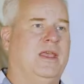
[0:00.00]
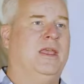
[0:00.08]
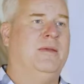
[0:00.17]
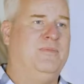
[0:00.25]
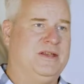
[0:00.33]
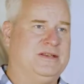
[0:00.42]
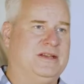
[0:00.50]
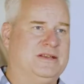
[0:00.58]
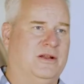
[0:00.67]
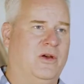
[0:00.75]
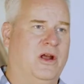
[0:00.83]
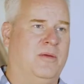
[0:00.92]
A business
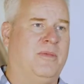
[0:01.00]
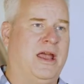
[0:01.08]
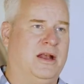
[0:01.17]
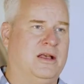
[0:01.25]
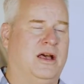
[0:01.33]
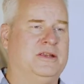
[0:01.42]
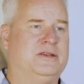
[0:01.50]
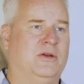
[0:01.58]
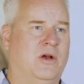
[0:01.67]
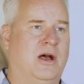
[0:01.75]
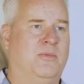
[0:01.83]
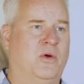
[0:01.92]
lawyer might cost
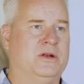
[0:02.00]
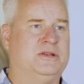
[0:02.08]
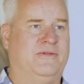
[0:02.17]
you upwards